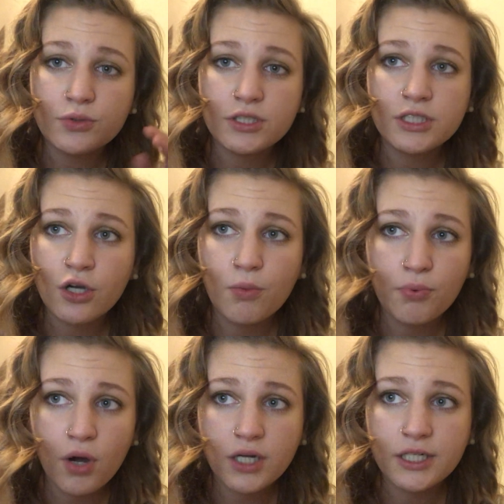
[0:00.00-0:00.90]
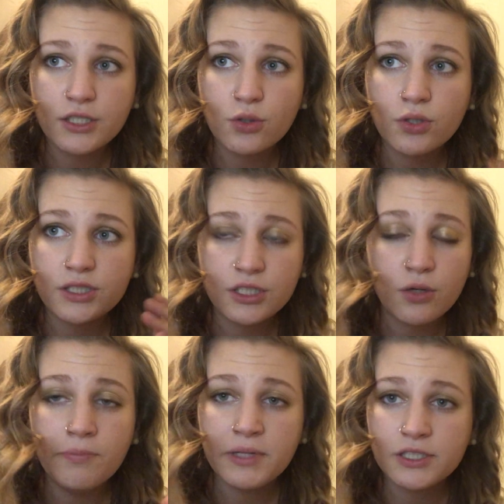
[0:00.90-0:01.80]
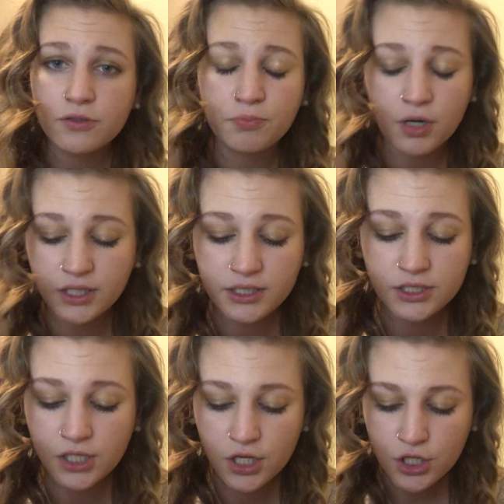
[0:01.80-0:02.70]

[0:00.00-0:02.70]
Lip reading: a single product or a single mix of products.